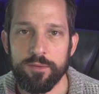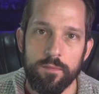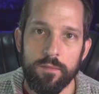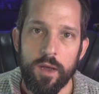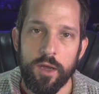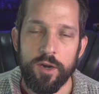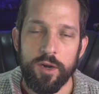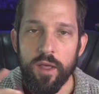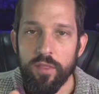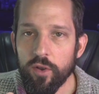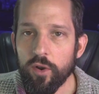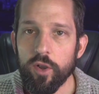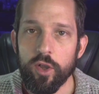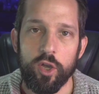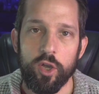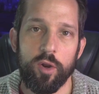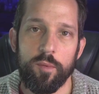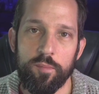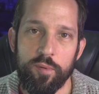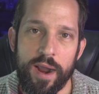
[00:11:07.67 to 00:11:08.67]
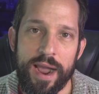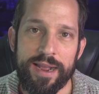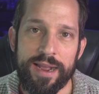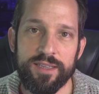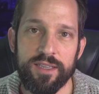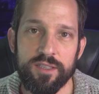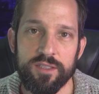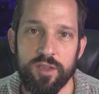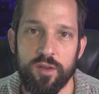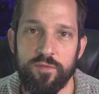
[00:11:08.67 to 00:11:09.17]
Another good
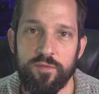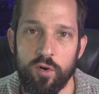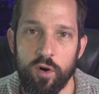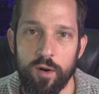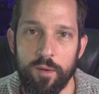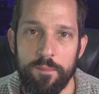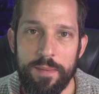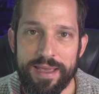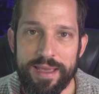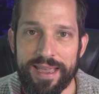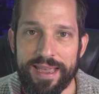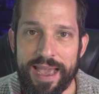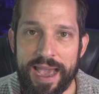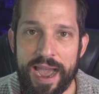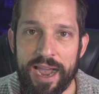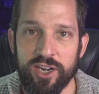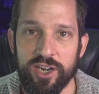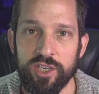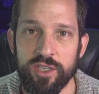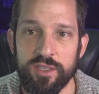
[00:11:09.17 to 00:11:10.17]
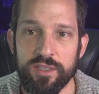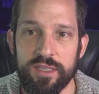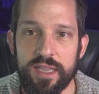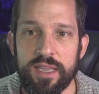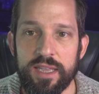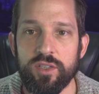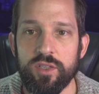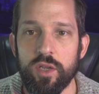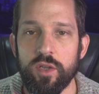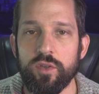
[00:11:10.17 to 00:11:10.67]
practice for making actions
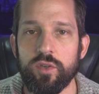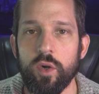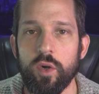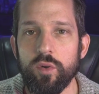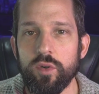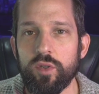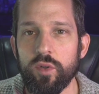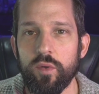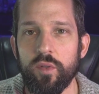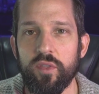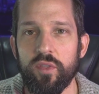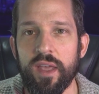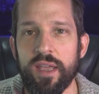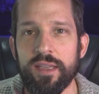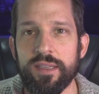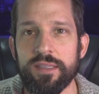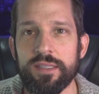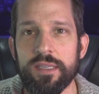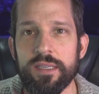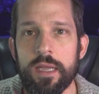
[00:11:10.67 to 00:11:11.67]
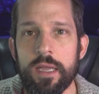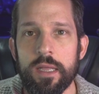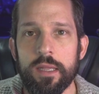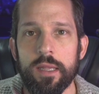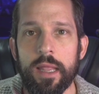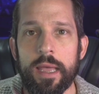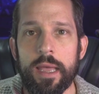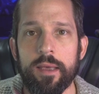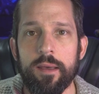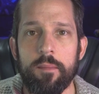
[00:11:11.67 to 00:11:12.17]
is don't do things
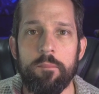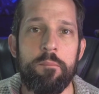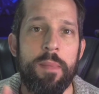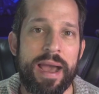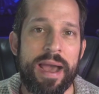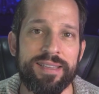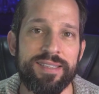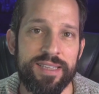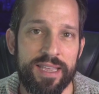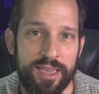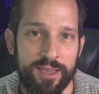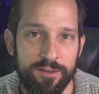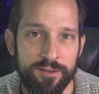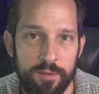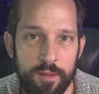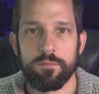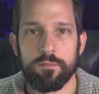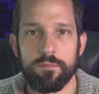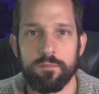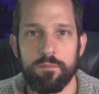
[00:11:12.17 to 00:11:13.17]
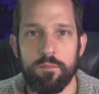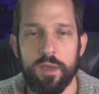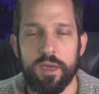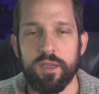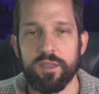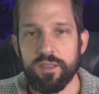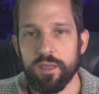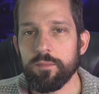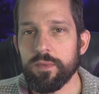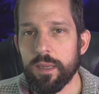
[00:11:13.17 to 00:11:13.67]
like masking, because
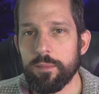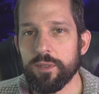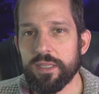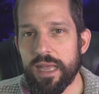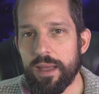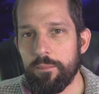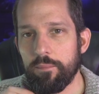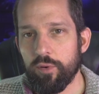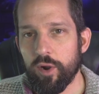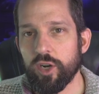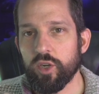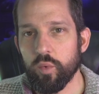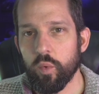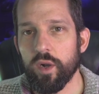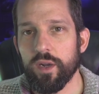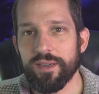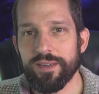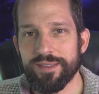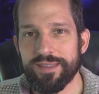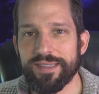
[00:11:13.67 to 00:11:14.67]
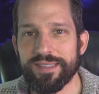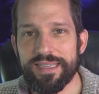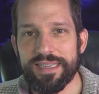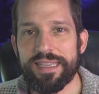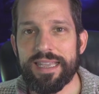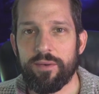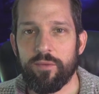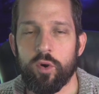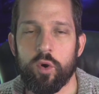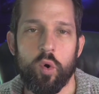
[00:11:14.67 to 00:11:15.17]
sometimes that brushwork doesn't
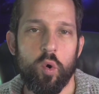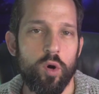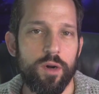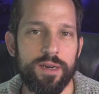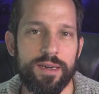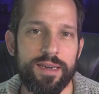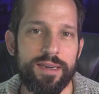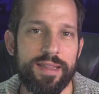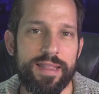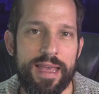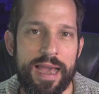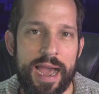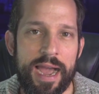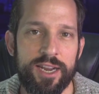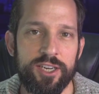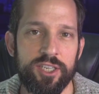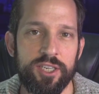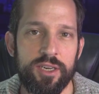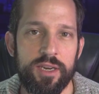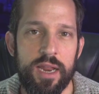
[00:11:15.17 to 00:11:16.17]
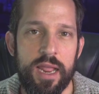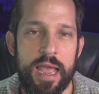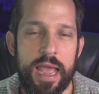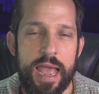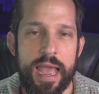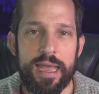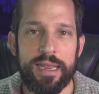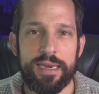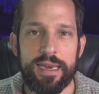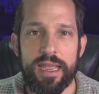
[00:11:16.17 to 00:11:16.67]
get recorded into the action.
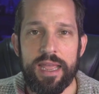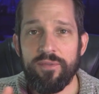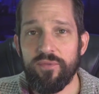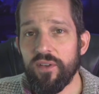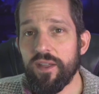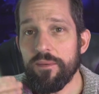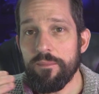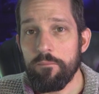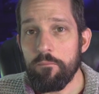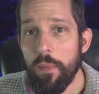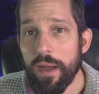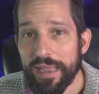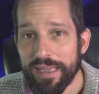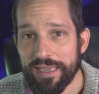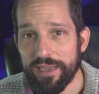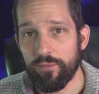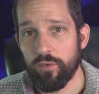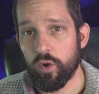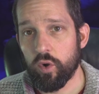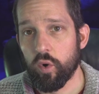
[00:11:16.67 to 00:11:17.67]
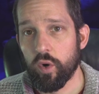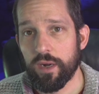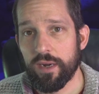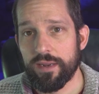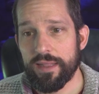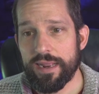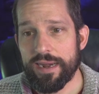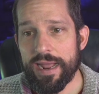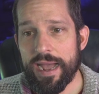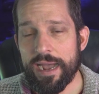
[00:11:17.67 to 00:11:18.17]
And if it might get recorded into
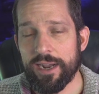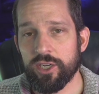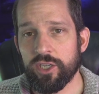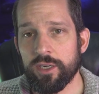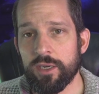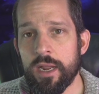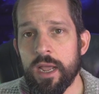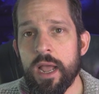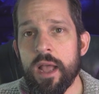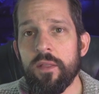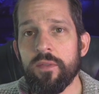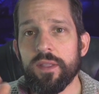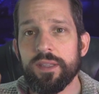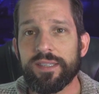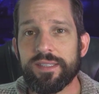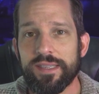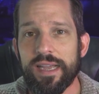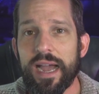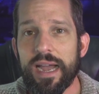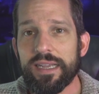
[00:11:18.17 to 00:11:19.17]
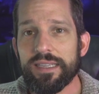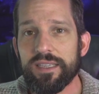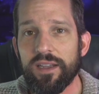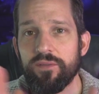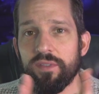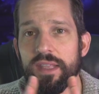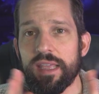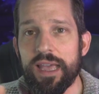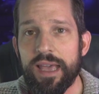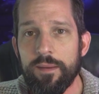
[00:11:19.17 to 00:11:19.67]
that action, the size of
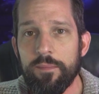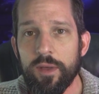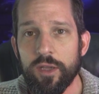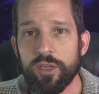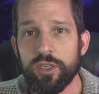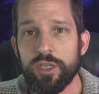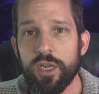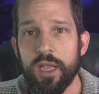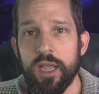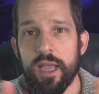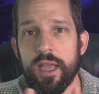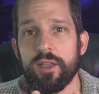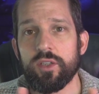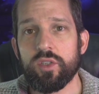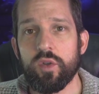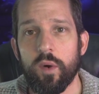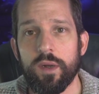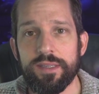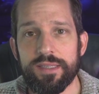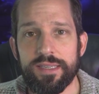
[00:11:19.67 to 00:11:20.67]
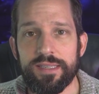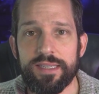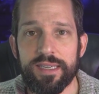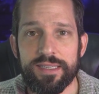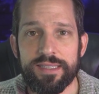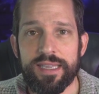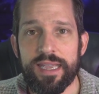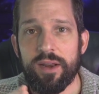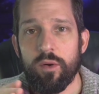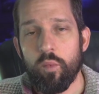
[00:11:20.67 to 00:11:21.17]
the image is going to
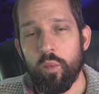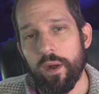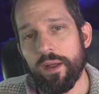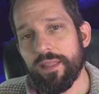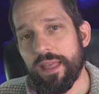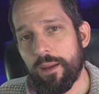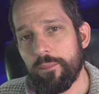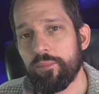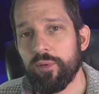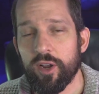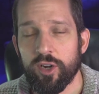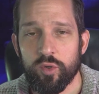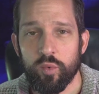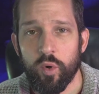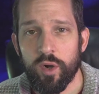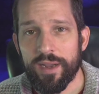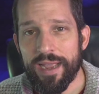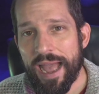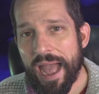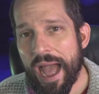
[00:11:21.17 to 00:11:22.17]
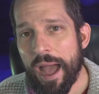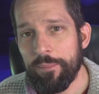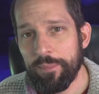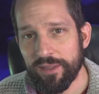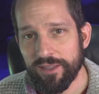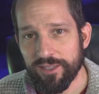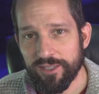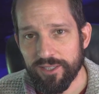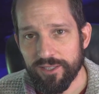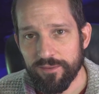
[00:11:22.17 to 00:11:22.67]
dictate where that brushwork
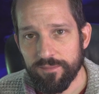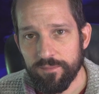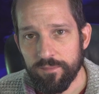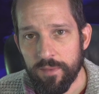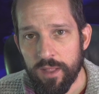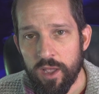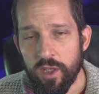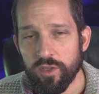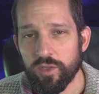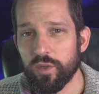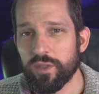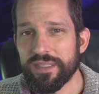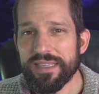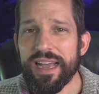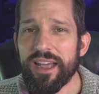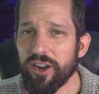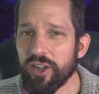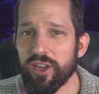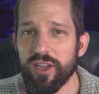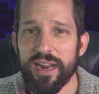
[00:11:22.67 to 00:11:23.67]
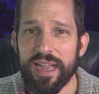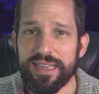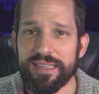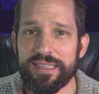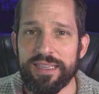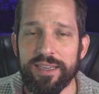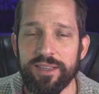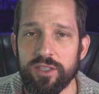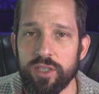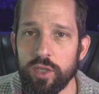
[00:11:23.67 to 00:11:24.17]
happens. So it's not a good
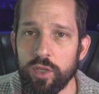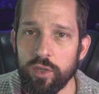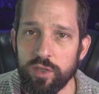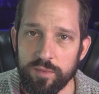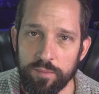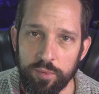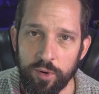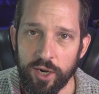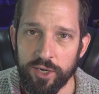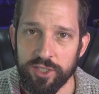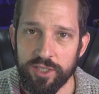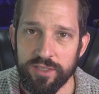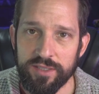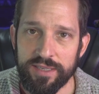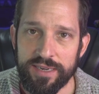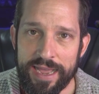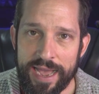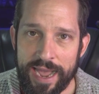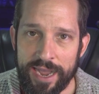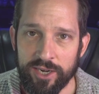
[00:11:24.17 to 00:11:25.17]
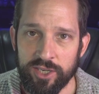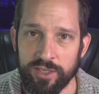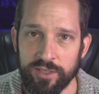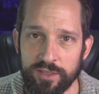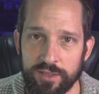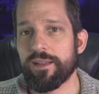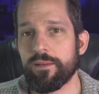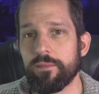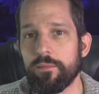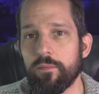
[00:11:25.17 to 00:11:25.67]
idea to use brushes in
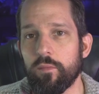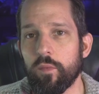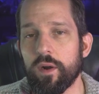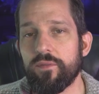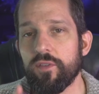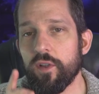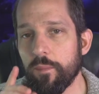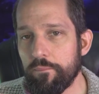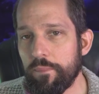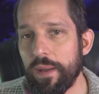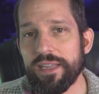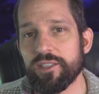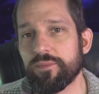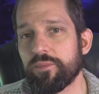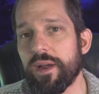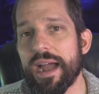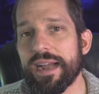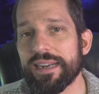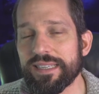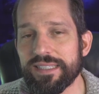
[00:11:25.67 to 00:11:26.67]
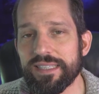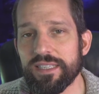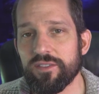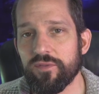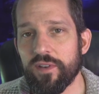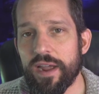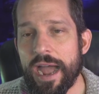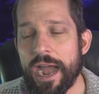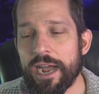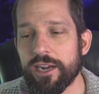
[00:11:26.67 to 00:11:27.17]
actions. One of your best practices for
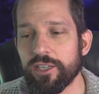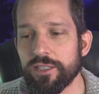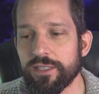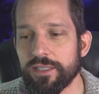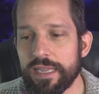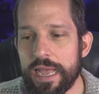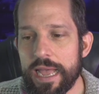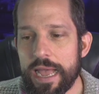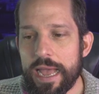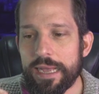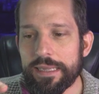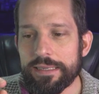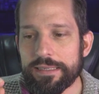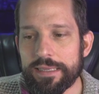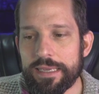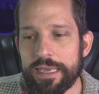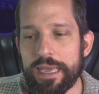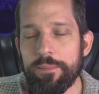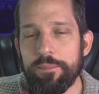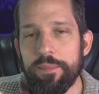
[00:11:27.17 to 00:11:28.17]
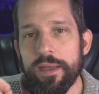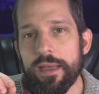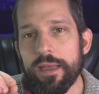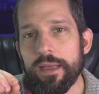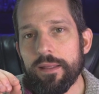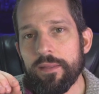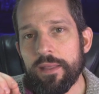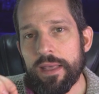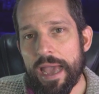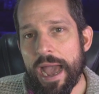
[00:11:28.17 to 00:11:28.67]
actions is keeping
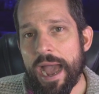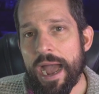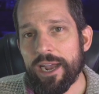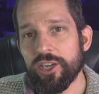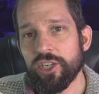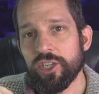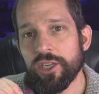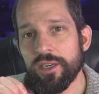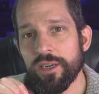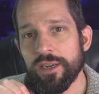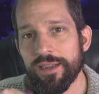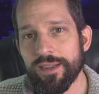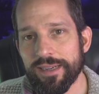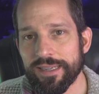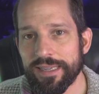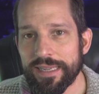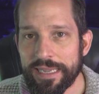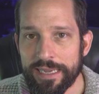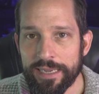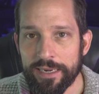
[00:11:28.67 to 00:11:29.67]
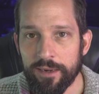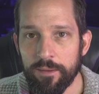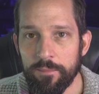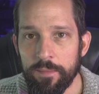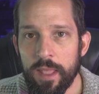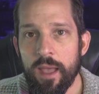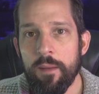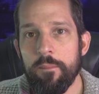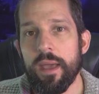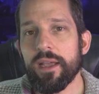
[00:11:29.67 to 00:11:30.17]
the action clean,
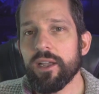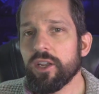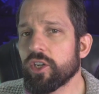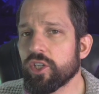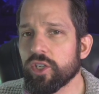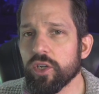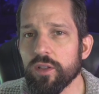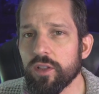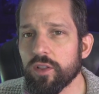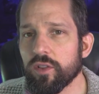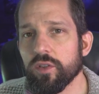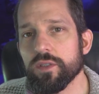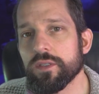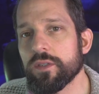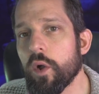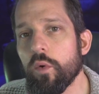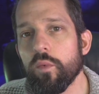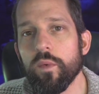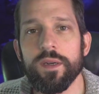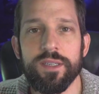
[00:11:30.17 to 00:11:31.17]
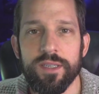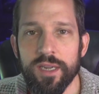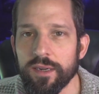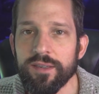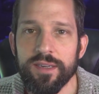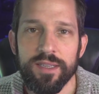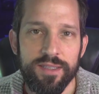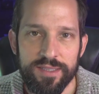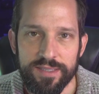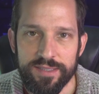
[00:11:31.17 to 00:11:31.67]
making sure that there's no
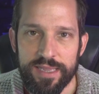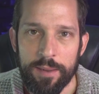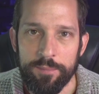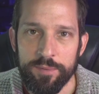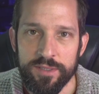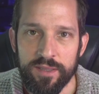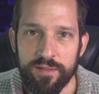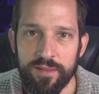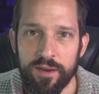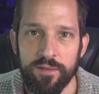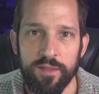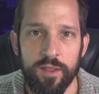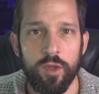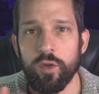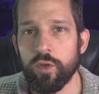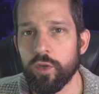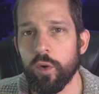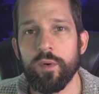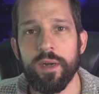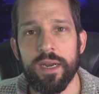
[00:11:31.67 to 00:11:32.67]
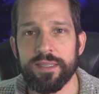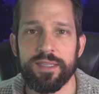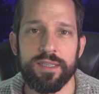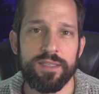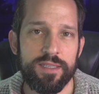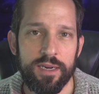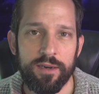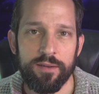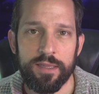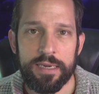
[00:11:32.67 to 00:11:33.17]
redundant steps in there that you don't
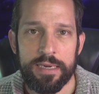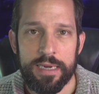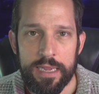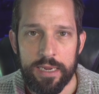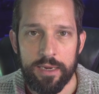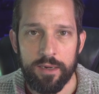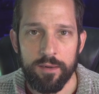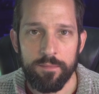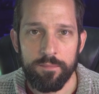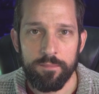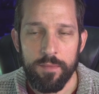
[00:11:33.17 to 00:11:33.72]
necessarily need.